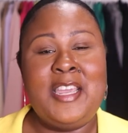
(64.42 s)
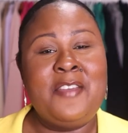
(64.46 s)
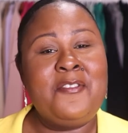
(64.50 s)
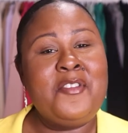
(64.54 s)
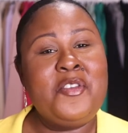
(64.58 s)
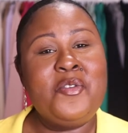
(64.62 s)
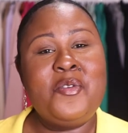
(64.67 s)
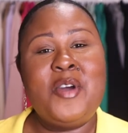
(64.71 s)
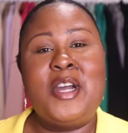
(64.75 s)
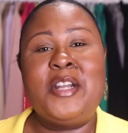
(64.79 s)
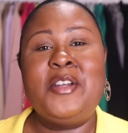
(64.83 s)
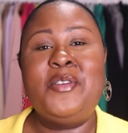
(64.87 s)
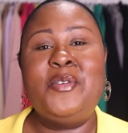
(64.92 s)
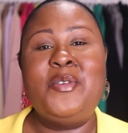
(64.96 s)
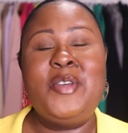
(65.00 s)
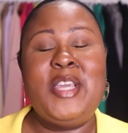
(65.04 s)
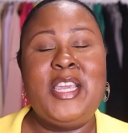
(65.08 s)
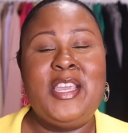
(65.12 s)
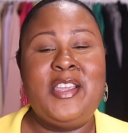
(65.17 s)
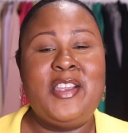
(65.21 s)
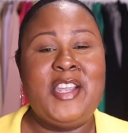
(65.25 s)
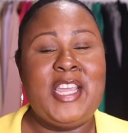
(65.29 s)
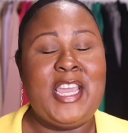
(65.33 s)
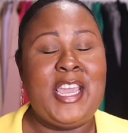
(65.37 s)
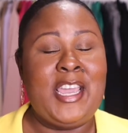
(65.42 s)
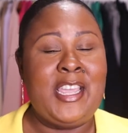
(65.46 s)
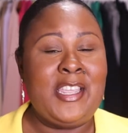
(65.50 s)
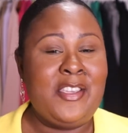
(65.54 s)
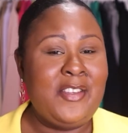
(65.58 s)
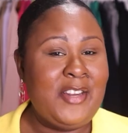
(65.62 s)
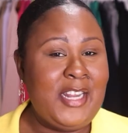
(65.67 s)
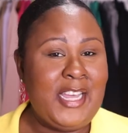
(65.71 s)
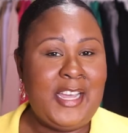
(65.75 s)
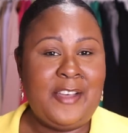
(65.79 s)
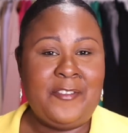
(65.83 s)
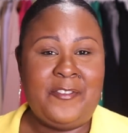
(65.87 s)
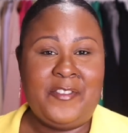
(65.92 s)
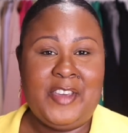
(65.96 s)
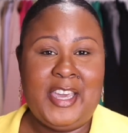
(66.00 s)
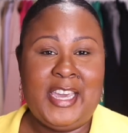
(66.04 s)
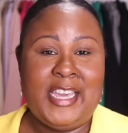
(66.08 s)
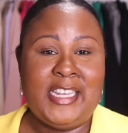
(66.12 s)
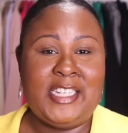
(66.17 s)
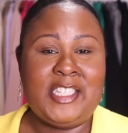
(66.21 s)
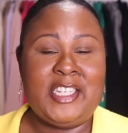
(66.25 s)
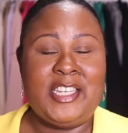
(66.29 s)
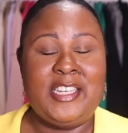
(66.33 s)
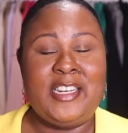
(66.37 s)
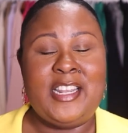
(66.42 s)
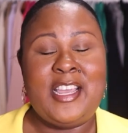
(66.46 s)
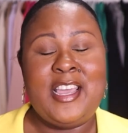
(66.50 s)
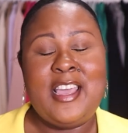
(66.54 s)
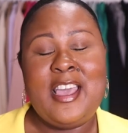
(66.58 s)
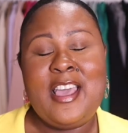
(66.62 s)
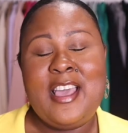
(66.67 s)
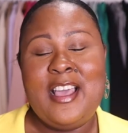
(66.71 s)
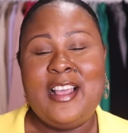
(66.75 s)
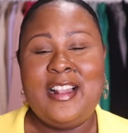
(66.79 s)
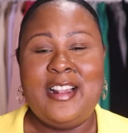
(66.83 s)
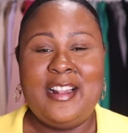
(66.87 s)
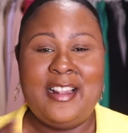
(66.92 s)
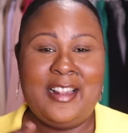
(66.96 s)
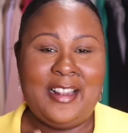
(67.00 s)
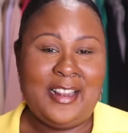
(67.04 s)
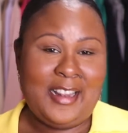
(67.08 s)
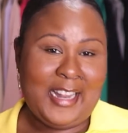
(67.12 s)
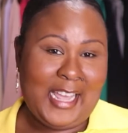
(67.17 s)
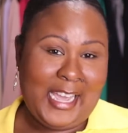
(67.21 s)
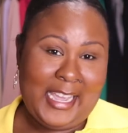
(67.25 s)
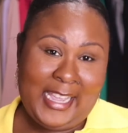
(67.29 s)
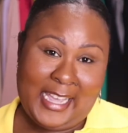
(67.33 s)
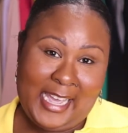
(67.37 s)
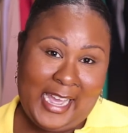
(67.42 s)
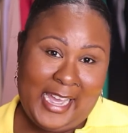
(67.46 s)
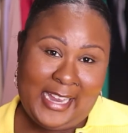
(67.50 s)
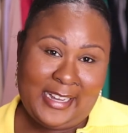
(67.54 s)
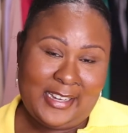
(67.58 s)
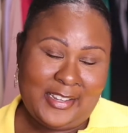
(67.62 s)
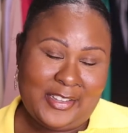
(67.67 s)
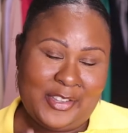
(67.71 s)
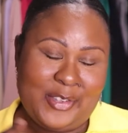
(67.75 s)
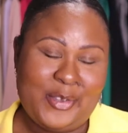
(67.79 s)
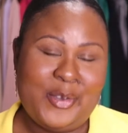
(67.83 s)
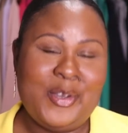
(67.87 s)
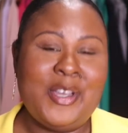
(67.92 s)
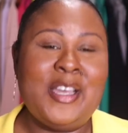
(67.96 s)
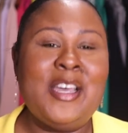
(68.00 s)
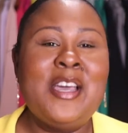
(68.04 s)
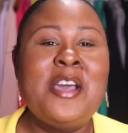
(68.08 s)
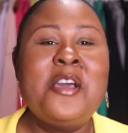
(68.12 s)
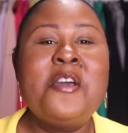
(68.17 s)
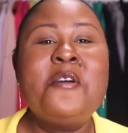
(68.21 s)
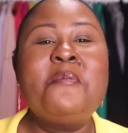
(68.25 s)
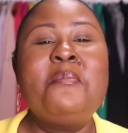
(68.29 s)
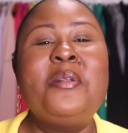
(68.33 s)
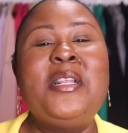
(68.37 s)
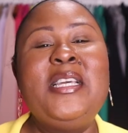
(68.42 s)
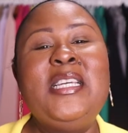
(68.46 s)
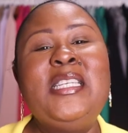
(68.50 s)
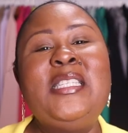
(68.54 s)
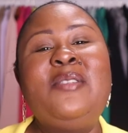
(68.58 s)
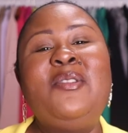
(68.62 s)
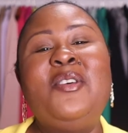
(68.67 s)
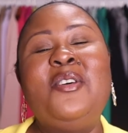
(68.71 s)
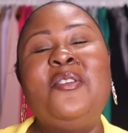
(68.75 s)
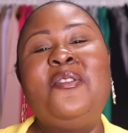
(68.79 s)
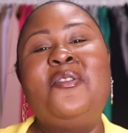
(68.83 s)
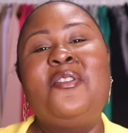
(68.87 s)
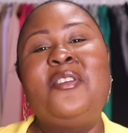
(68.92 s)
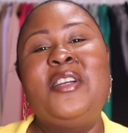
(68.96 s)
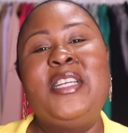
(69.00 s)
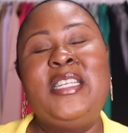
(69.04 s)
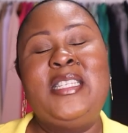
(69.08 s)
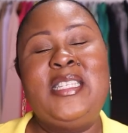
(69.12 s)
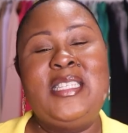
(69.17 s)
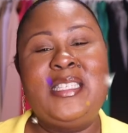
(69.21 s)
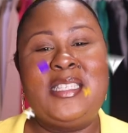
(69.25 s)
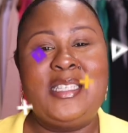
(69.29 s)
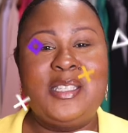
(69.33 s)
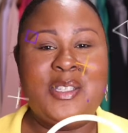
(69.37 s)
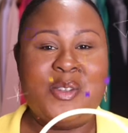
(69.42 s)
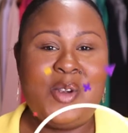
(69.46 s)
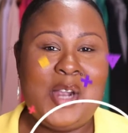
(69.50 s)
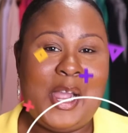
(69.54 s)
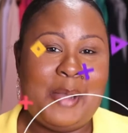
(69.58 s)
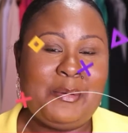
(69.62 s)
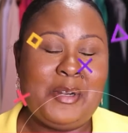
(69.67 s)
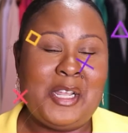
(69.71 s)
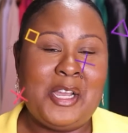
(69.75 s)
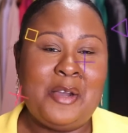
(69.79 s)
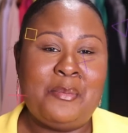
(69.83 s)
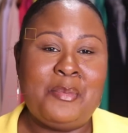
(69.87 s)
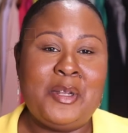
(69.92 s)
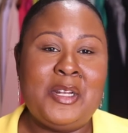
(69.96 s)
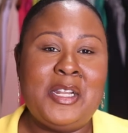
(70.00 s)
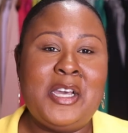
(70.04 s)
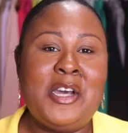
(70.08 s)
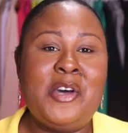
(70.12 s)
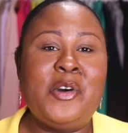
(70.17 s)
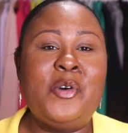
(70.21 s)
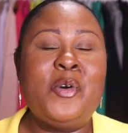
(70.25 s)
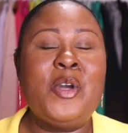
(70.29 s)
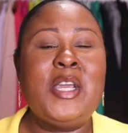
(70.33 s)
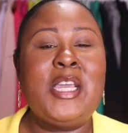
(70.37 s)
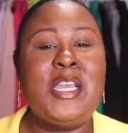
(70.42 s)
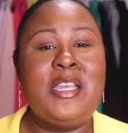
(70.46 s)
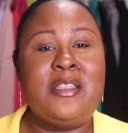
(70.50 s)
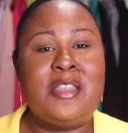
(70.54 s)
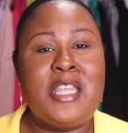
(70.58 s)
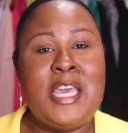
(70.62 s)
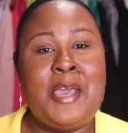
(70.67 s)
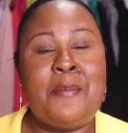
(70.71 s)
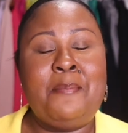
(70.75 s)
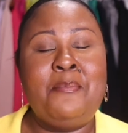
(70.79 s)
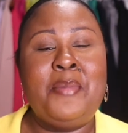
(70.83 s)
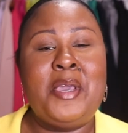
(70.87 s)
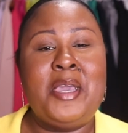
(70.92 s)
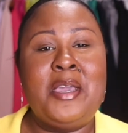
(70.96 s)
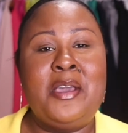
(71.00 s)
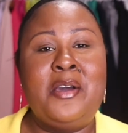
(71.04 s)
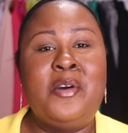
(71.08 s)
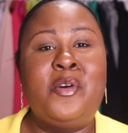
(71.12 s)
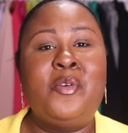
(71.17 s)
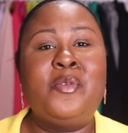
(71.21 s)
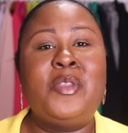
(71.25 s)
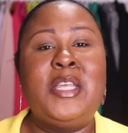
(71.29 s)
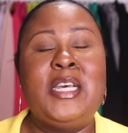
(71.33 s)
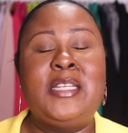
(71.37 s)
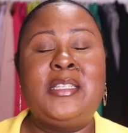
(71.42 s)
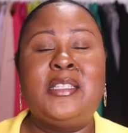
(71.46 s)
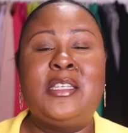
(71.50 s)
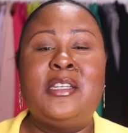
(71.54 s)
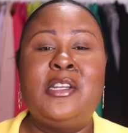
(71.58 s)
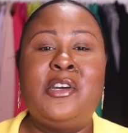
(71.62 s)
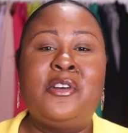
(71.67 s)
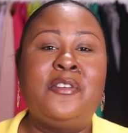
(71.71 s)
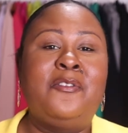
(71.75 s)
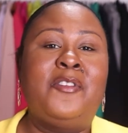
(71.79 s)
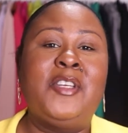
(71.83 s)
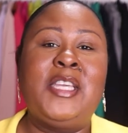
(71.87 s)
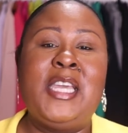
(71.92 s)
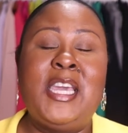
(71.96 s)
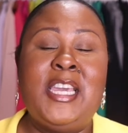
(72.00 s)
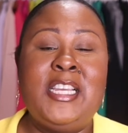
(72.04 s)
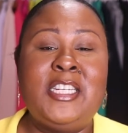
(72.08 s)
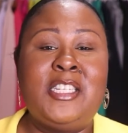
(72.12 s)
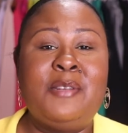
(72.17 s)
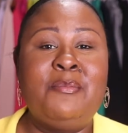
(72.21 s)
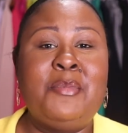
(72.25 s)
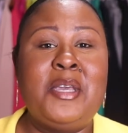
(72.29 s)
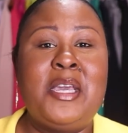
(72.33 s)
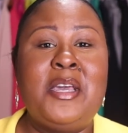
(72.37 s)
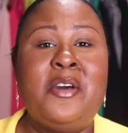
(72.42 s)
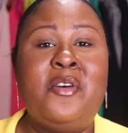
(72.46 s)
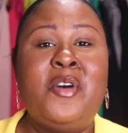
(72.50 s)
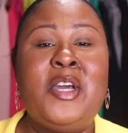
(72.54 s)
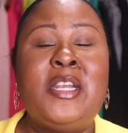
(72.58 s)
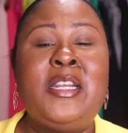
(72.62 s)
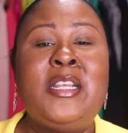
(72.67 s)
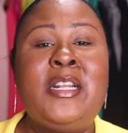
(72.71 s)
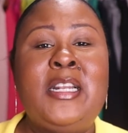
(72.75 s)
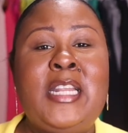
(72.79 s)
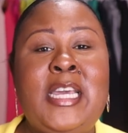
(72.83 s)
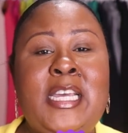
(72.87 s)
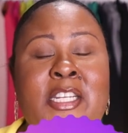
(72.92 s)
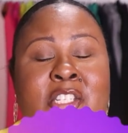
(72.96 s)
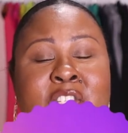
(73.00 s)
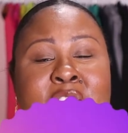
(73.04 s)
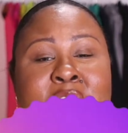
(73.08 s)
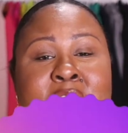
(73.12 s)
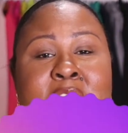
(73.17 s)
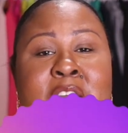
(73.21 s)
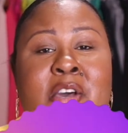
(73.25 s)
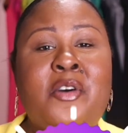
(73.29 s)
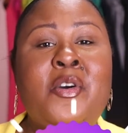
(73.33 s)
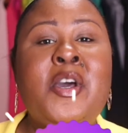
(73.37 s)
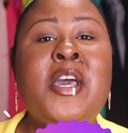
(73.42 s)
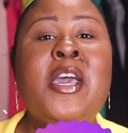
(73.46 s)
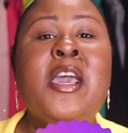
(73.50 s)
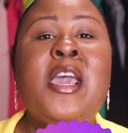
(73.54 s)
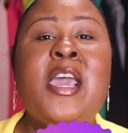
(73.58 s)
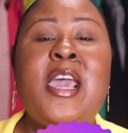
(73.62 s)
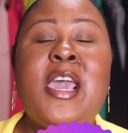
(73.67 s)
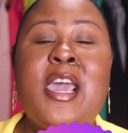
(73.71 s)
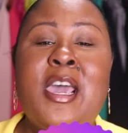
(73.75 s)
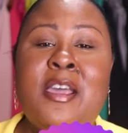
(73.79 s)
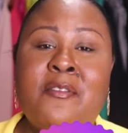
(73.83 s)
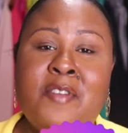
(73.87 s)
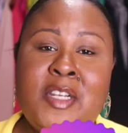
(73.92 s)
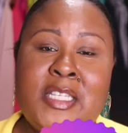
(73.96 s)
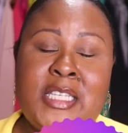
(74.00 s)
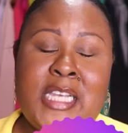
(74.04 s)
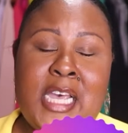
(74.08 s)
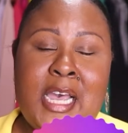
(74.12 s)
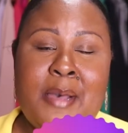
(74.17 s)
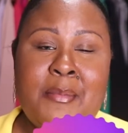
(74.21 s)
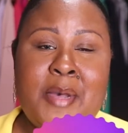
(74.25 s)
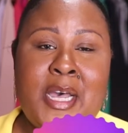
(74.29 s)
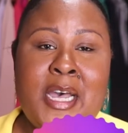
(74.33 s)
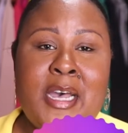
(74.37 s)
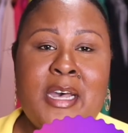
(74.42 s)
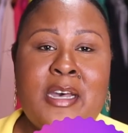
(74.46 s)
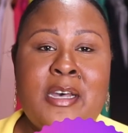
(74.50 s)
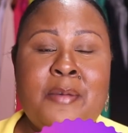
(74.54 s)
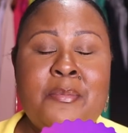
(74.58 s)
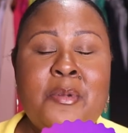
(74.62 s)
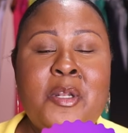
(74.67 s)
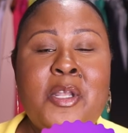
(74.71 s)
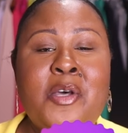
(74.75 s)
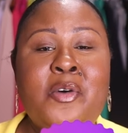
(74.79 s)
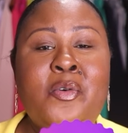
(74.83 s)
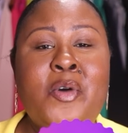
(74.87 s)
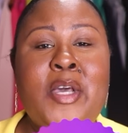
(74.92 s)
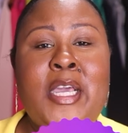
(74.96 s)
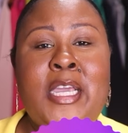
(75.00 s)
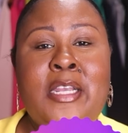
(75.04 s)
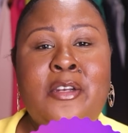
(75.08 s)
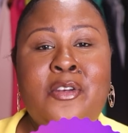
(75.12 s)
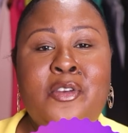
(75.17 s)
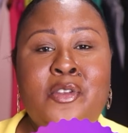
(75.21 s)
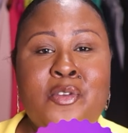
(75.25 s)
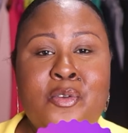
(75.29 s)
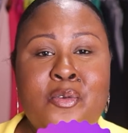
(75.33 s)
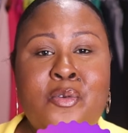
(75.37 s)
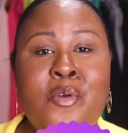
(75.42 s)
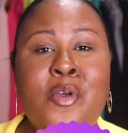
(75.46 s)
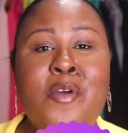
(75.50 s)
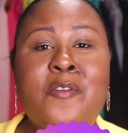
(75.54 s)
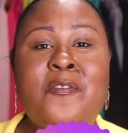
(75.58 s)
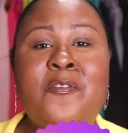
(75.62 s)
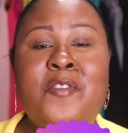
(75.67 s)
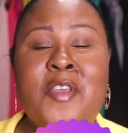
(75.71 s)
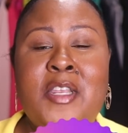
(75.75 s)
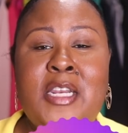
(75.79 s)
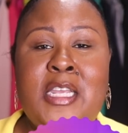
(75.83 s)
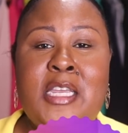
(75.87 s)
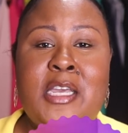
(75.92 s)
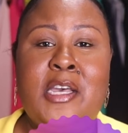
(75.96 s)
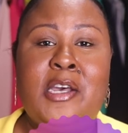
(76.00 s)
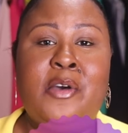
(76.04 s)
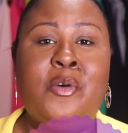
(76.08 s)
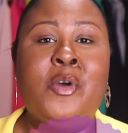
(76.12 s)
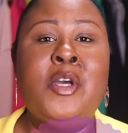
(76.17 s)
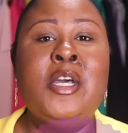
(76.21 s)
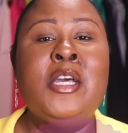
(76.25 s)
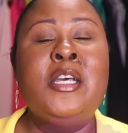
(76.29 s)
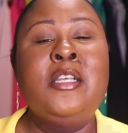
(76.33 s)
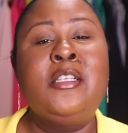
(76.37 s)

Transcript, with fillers: if you are new here and you love fashion like I do, please feel free to subscribe down below. Hit that bell, that's the notification bell, and it lets you know every time I upload a new video.